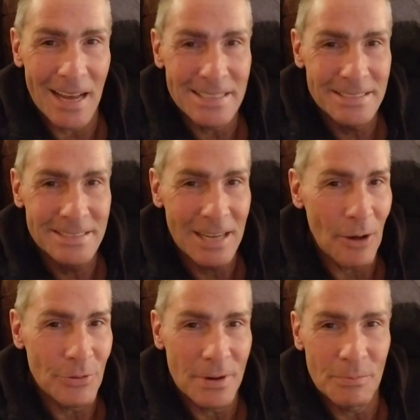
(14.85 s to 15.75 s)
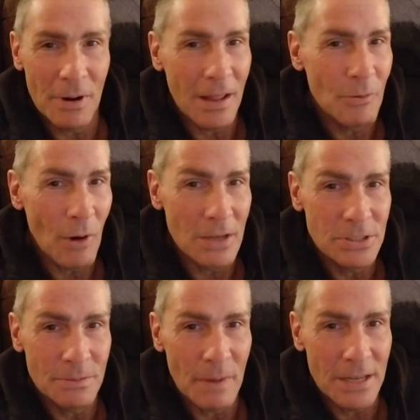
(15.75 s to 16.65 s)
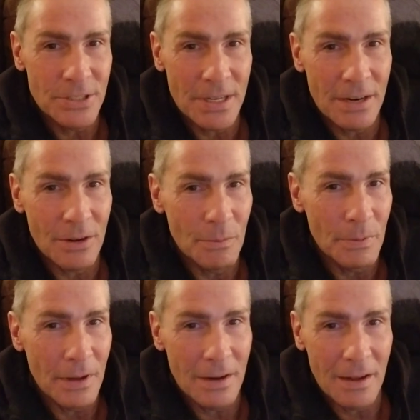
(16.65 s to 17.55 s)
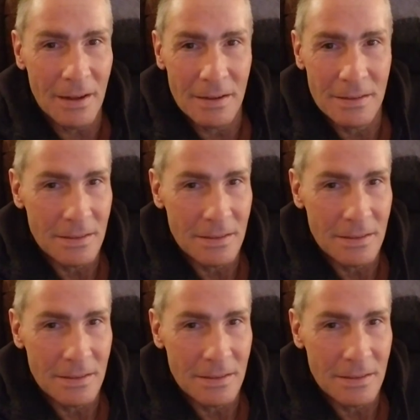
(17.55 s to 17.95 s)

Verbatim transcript: I doubt they're probably watching my channel, but uh,